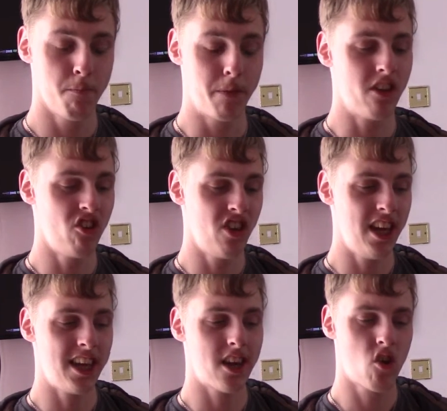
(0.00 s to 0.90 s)
Because
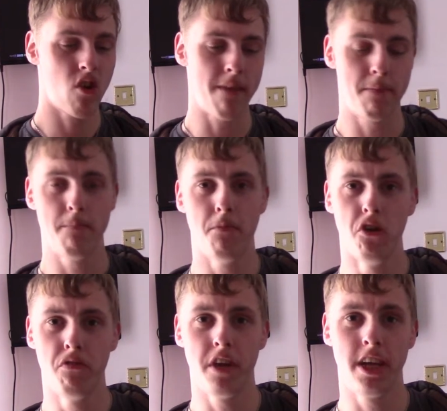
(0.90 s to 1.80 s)
seeing a crappy
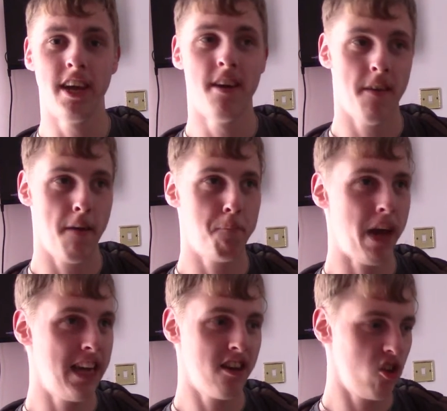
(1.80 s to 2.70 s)
movie and
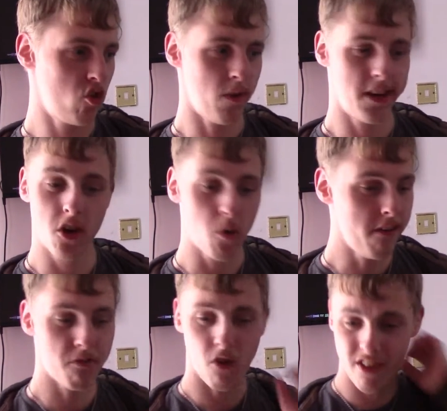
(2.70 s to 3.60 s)
paying like 20
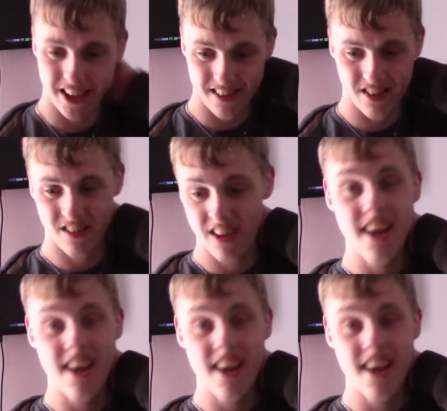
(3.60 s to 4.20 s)
quid for it,